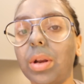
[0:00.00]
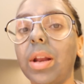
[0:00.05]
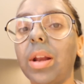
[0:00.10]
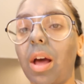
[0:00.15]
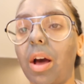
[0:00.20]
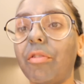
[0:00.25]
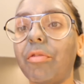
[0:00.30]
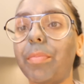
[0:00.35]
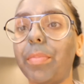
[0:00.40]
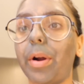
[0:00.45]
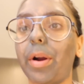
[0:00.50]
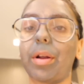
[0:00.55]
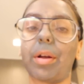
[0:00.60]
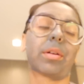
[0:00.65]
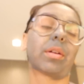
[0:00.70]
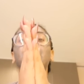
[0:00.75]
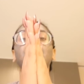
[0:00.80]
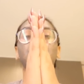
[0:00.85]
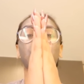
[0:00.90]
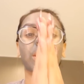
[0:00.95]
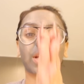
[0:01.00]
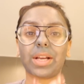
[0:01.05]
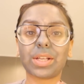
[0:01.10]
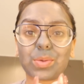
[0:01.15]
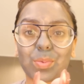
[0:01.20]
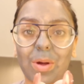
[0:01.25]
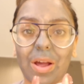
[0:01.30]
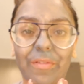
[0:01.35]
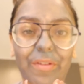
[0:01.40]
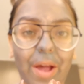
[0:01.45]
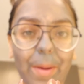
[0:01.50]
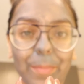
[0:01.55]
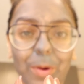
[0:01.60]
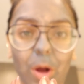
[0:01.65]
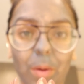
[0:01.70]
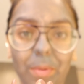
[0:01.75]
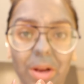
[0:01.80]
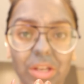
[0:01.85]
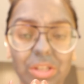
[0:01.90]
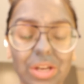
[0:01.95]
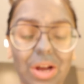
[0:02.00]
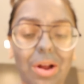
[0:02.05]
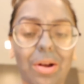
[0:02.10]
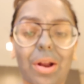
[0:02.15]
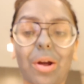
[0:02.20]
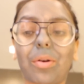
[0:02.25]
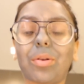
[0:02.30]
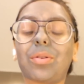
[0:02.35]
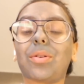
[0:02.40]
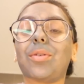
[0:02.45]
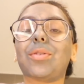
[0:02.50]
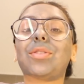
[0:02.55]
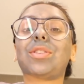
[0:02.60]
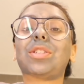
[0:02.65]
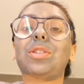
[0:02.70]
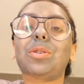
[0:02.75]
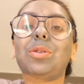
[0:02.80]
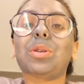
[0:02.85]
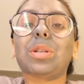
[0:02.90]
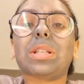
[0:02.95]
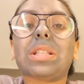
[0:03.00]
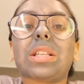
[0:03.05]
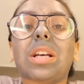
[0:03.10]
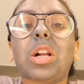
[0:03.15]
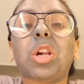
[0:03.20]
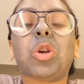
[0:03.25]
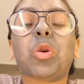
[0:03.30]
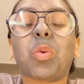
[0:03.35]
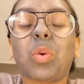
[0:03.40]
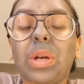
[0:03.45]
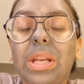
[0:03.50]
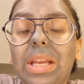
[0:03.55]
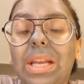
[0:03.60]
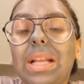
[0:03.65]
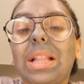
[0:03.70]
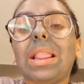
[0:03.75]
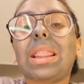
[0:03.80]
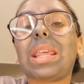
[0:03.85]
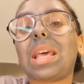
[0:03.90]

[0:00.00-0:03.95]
enough product. Today's Worth comment shout out goes to Saloni